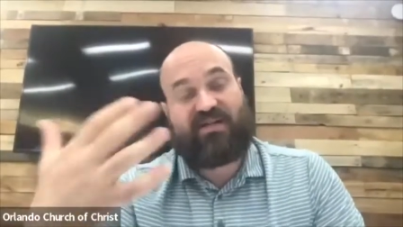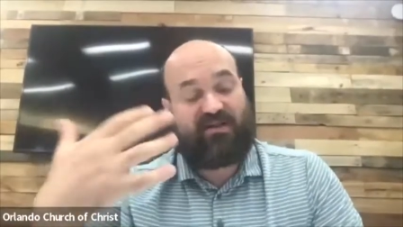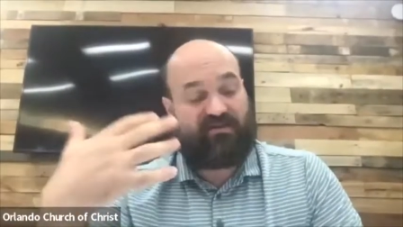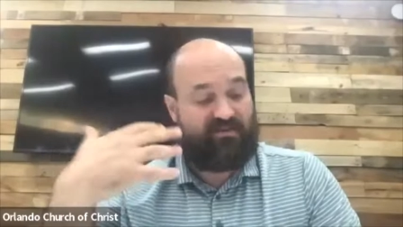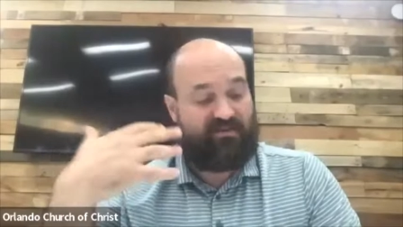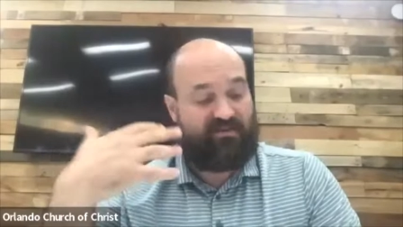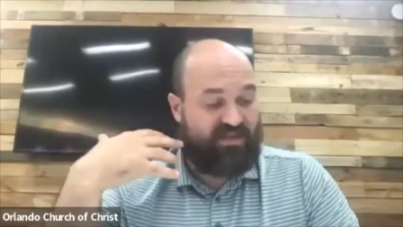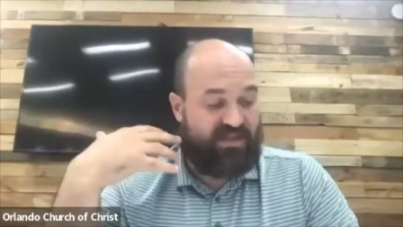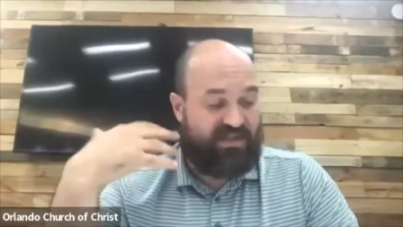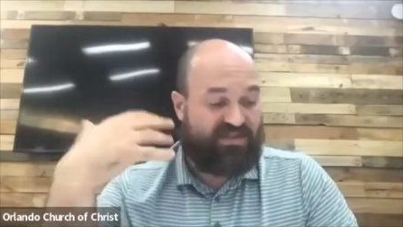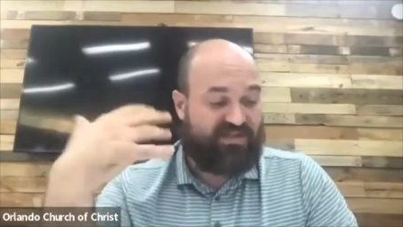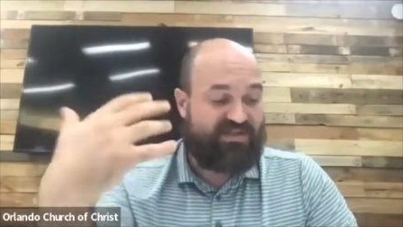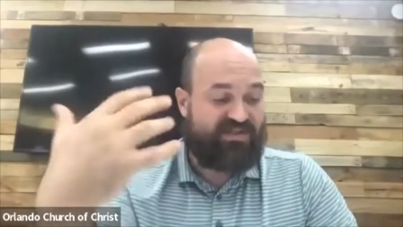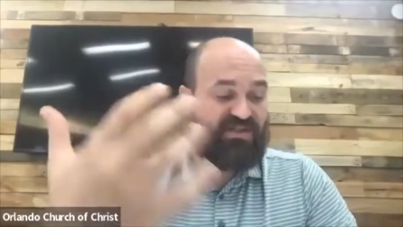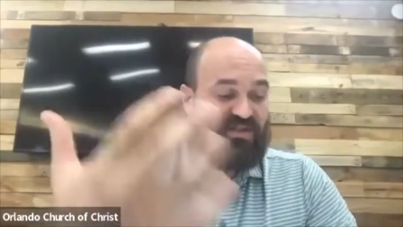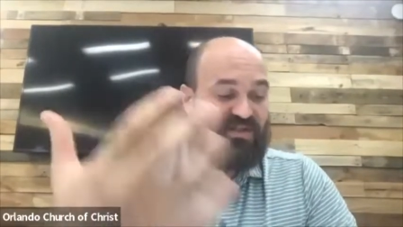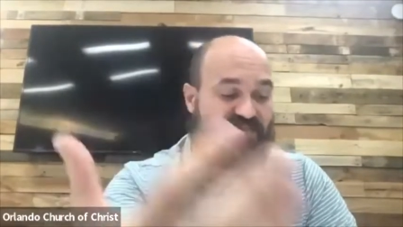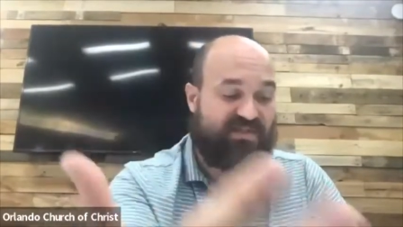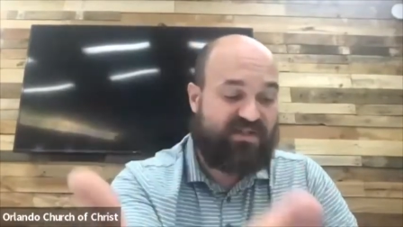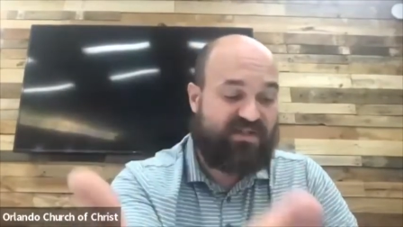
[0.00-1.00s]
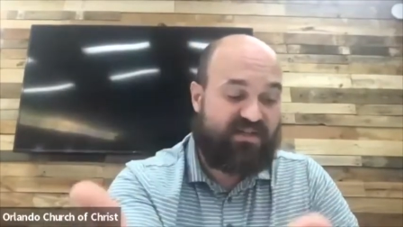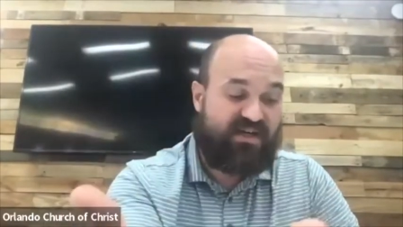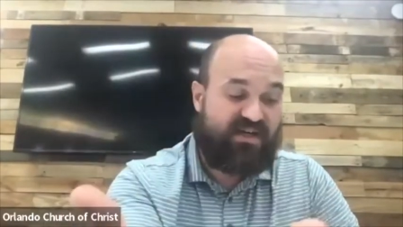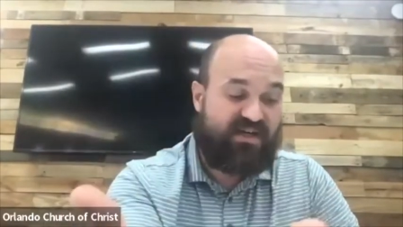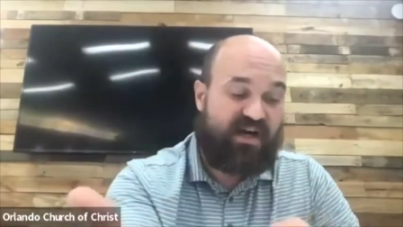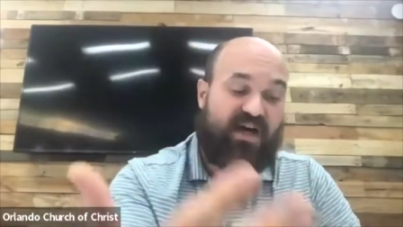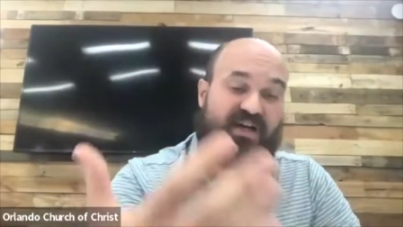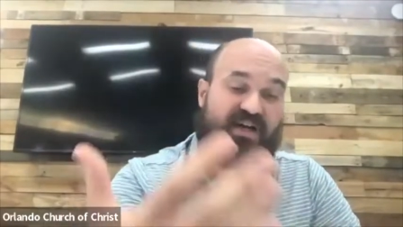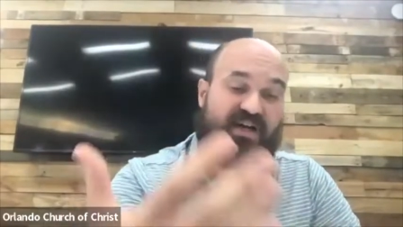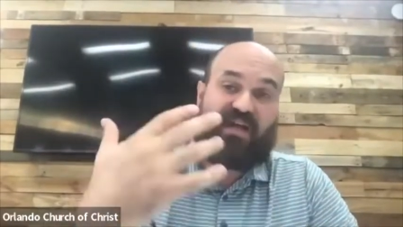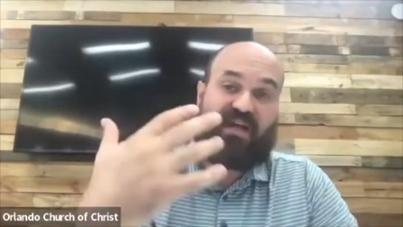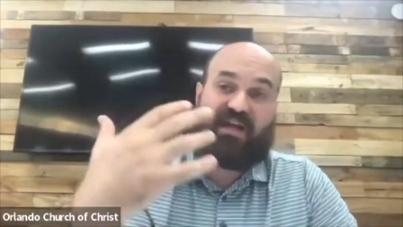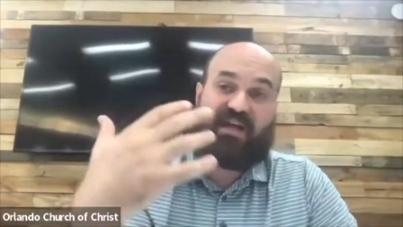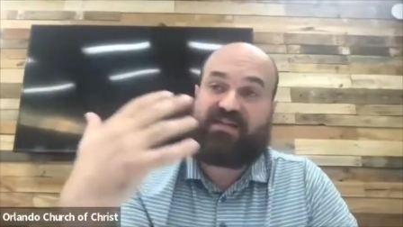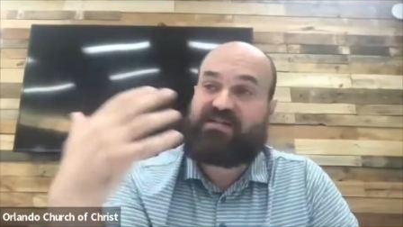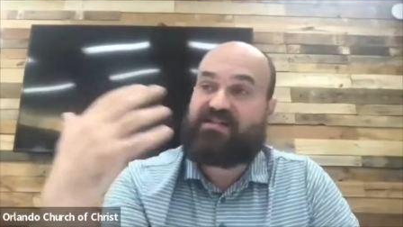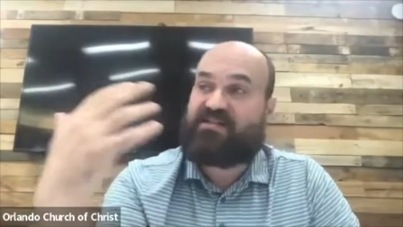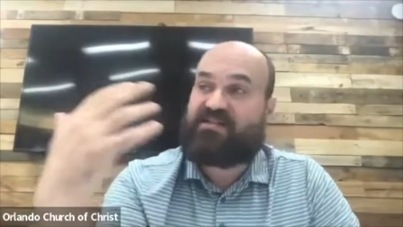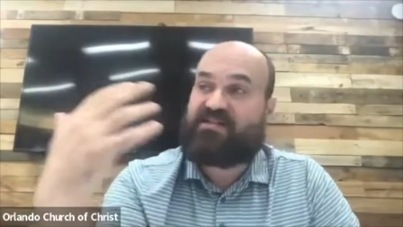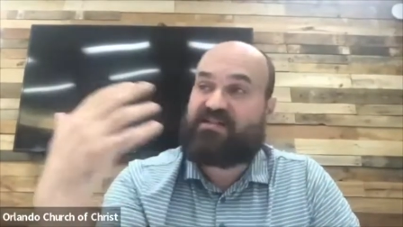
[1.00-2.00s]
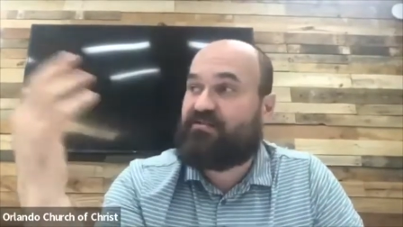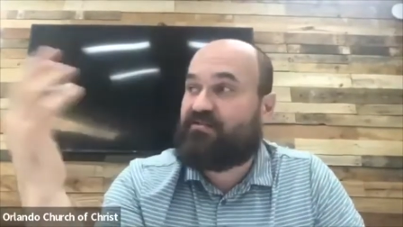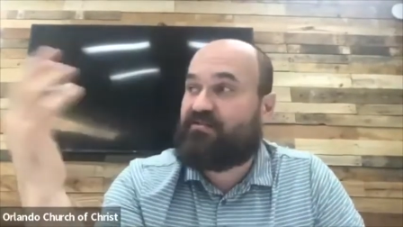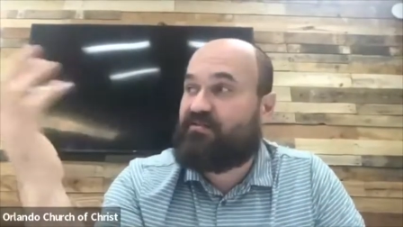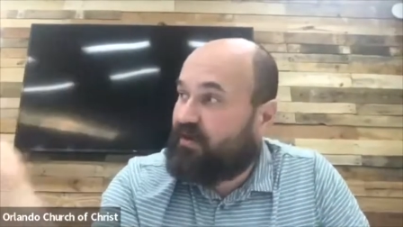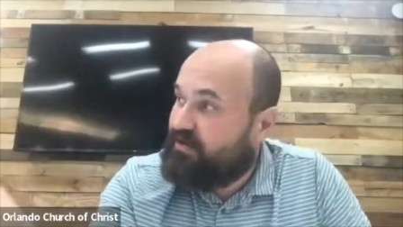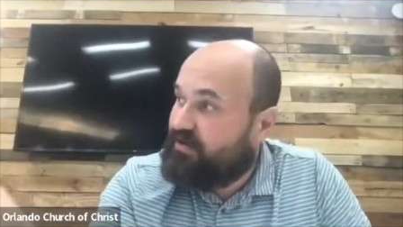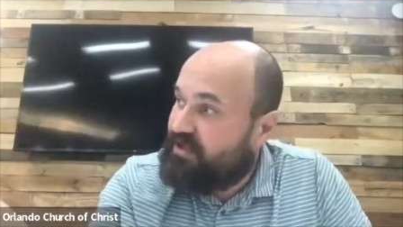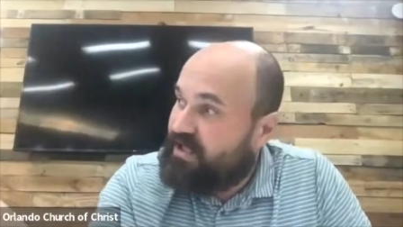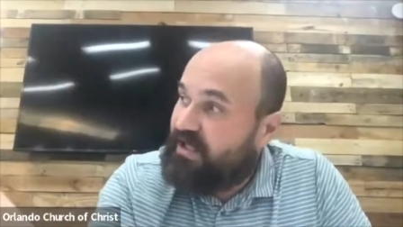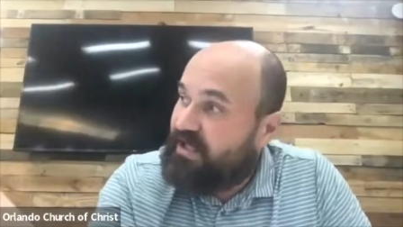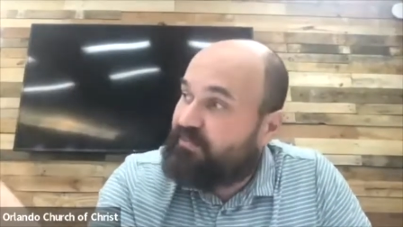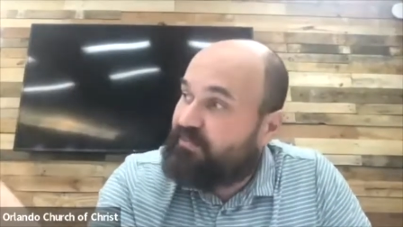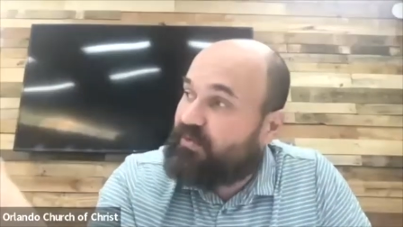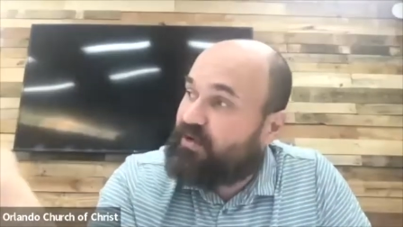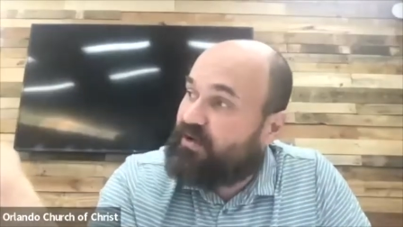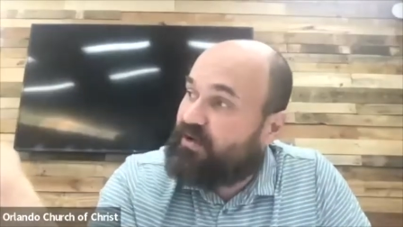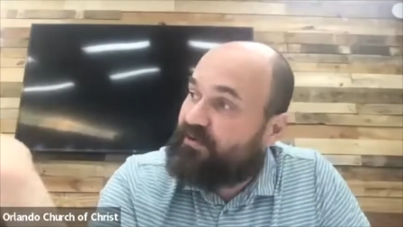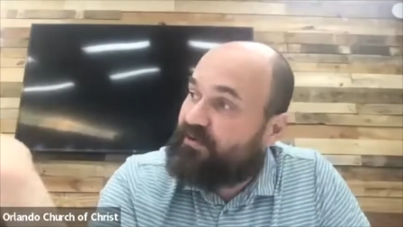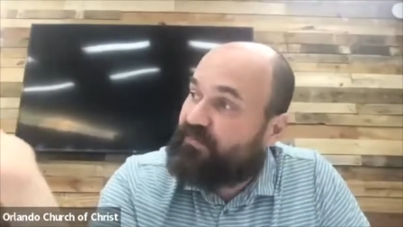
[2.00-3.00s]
our relationship to God and to our neighbor,